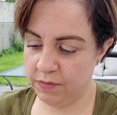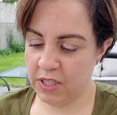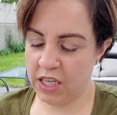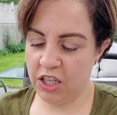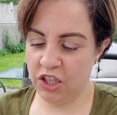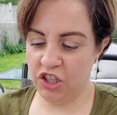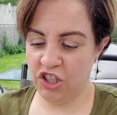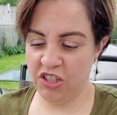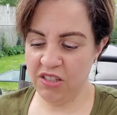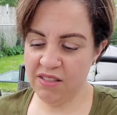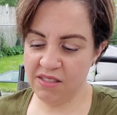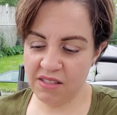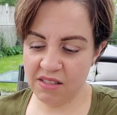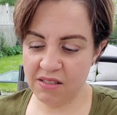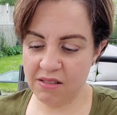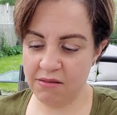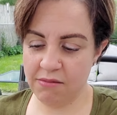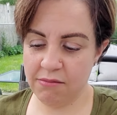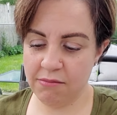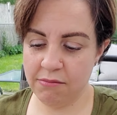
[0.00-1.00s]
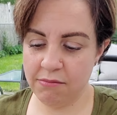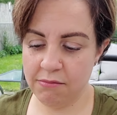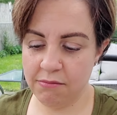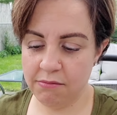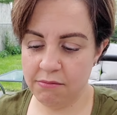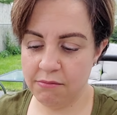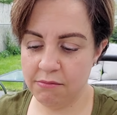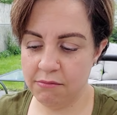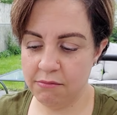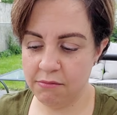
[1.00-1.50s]
It looks
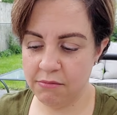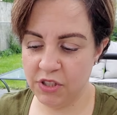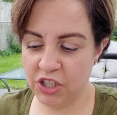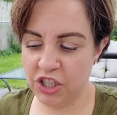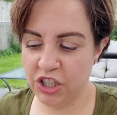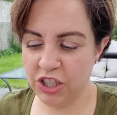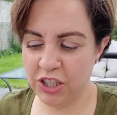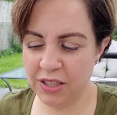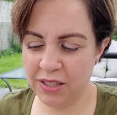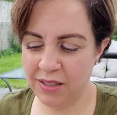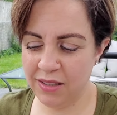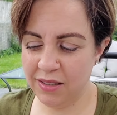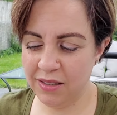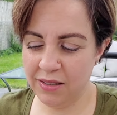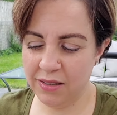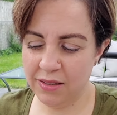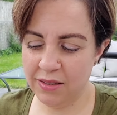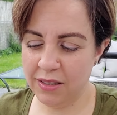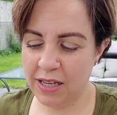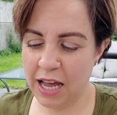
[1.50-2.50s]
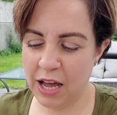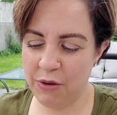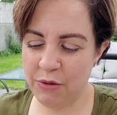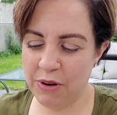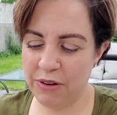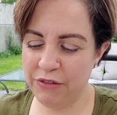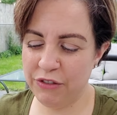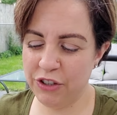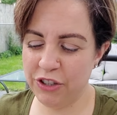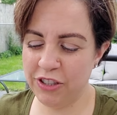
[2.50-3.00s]
good.
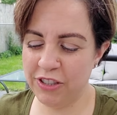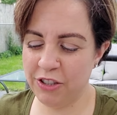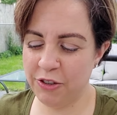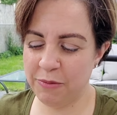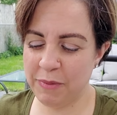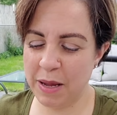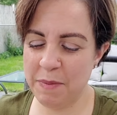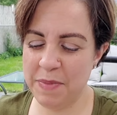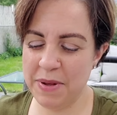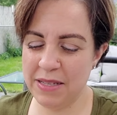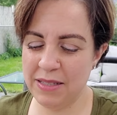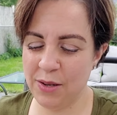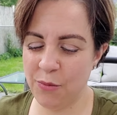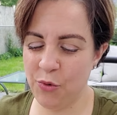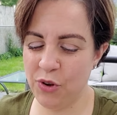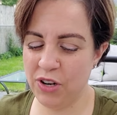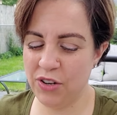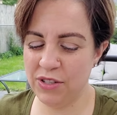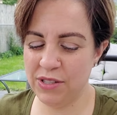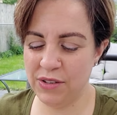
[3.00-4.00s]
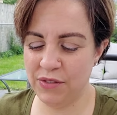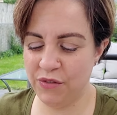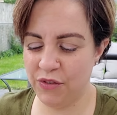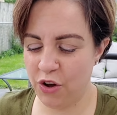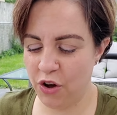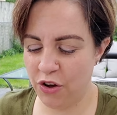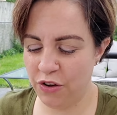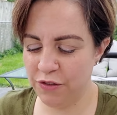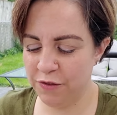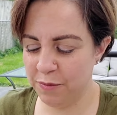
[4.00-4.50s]
However, there might be someone else
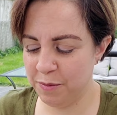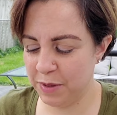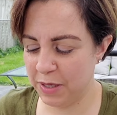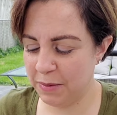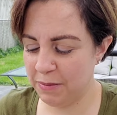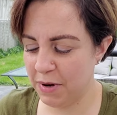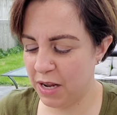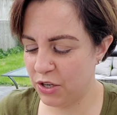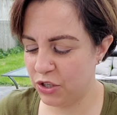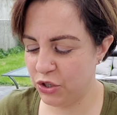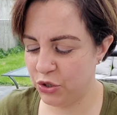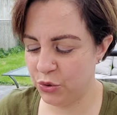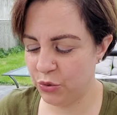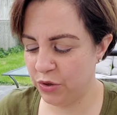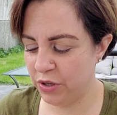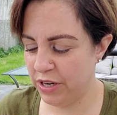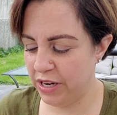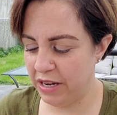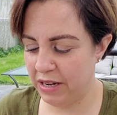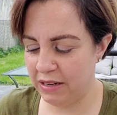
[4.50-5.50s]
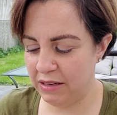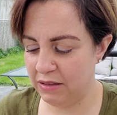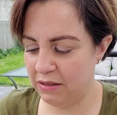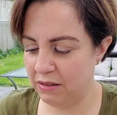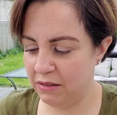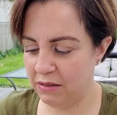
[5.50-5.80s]
involved, but I'm not sure yet.